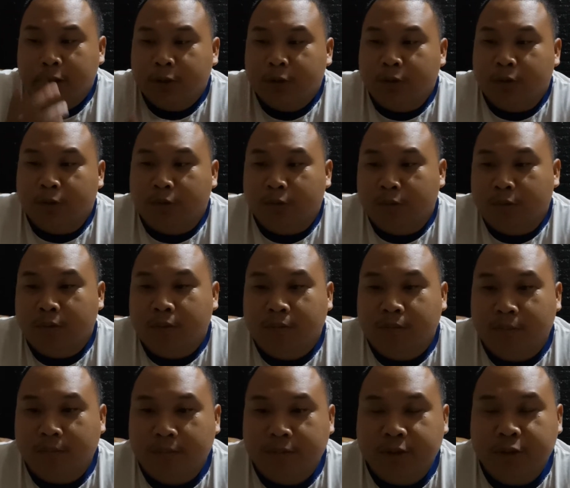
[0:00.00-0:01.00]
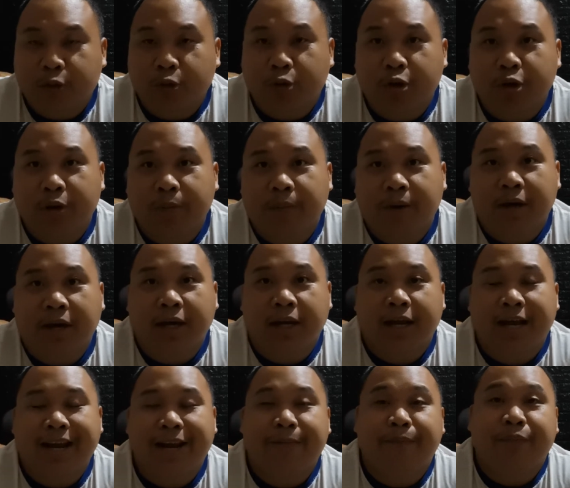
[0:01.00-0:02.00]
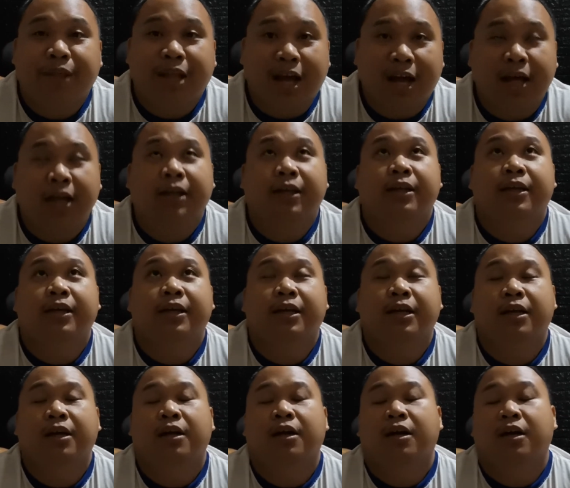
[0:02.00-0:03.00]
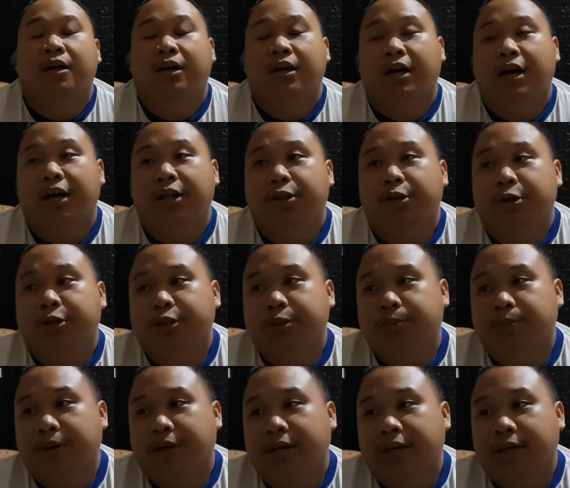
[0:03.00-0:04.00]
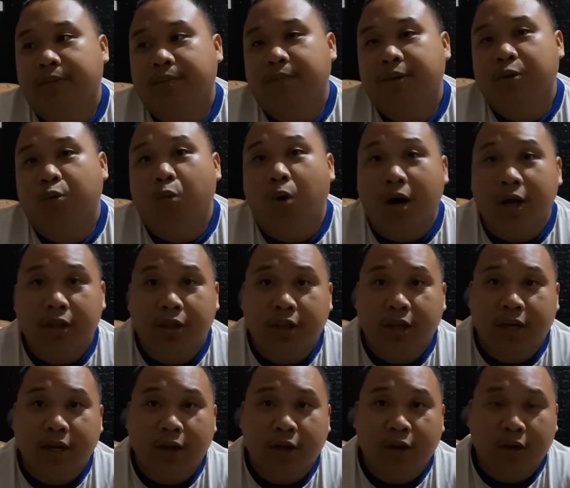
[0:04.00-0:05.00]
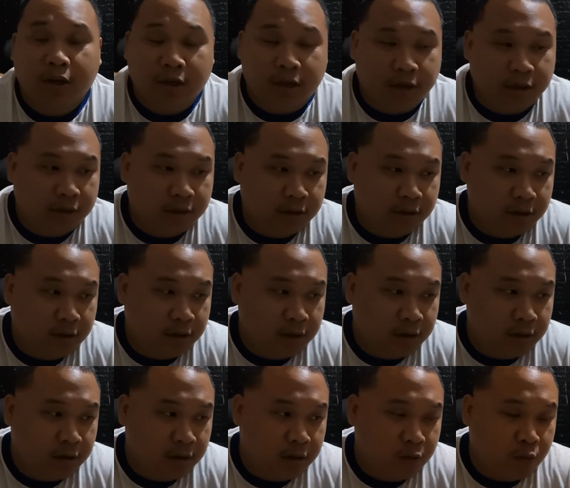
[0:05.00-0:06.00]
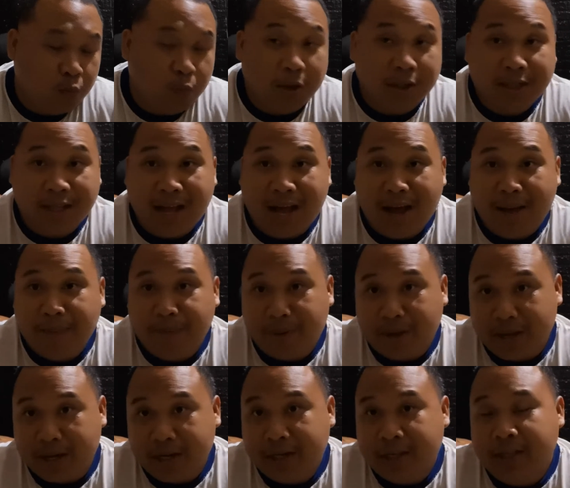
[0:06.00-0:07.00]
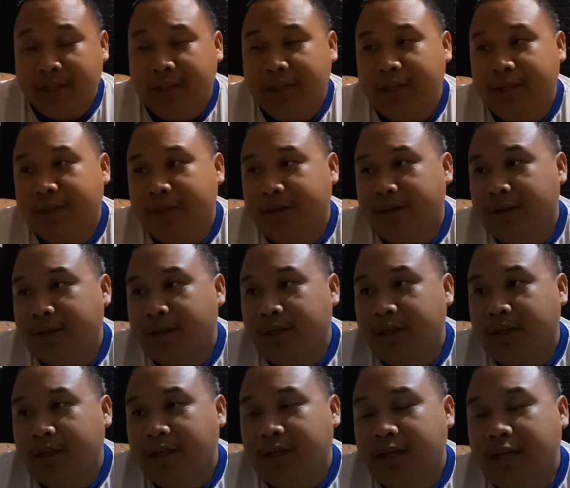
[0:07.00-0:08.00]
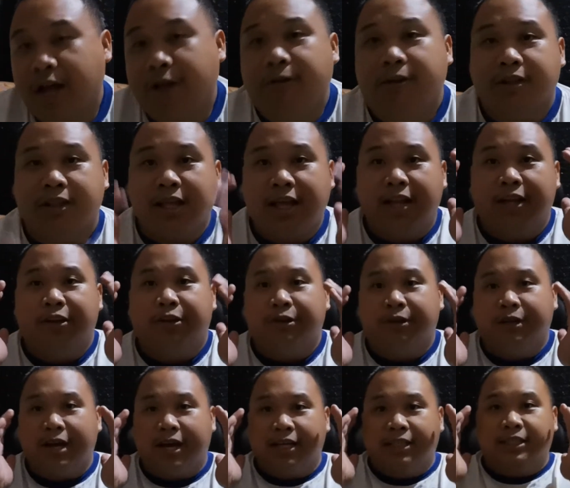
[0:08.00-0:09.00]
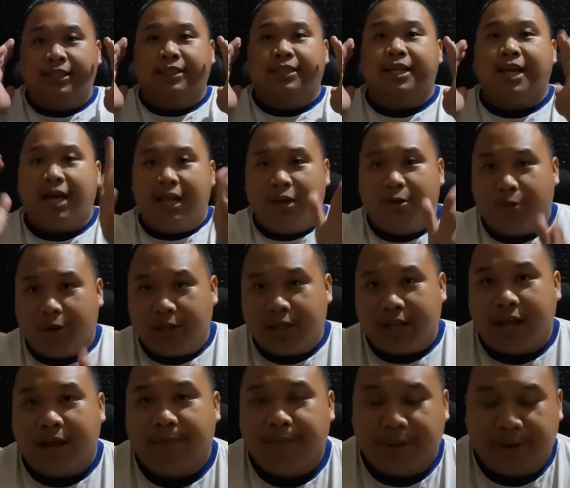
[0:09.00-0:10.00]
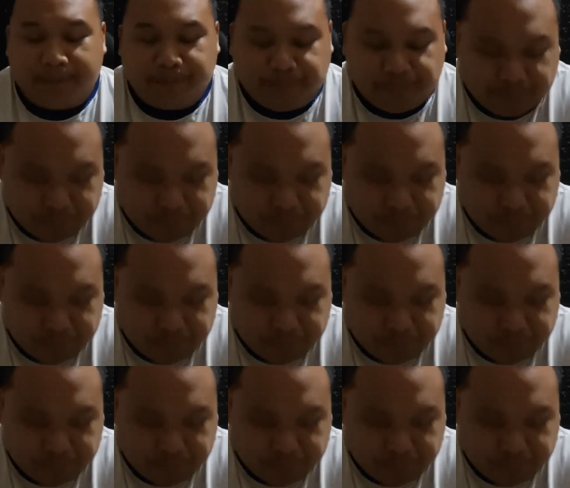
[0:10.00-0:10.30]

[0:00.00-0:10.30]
So siguro yung iba alam na. Others might be wondering what happened. I'll tell you guys exactly what happened.